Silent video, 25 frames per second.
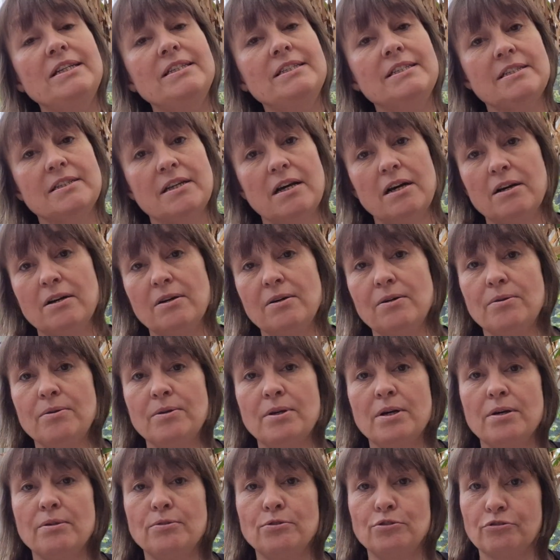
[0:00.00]
so
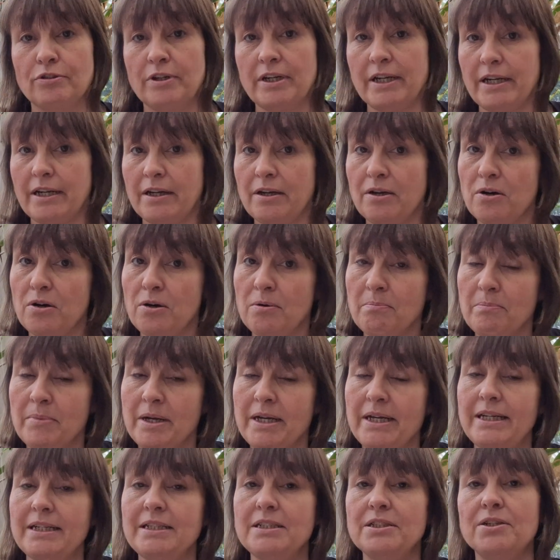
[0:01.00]
no drink or
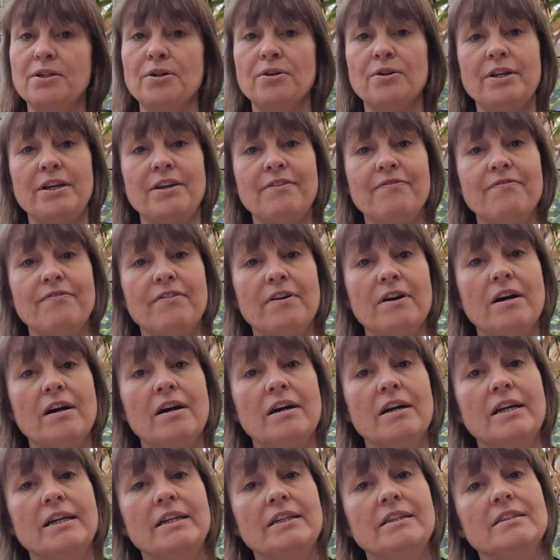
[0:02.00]
meat could he
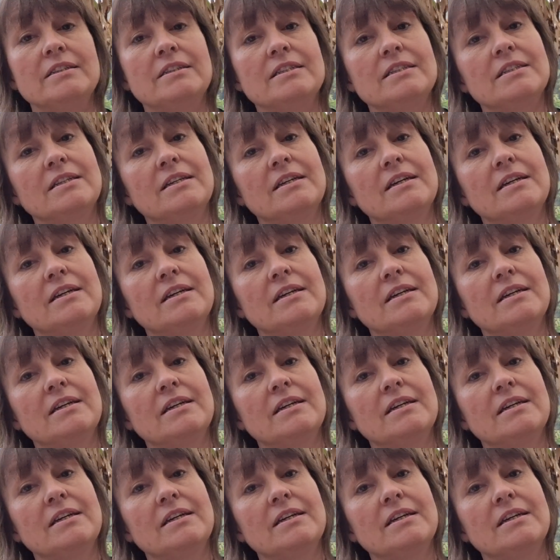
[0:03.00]
find.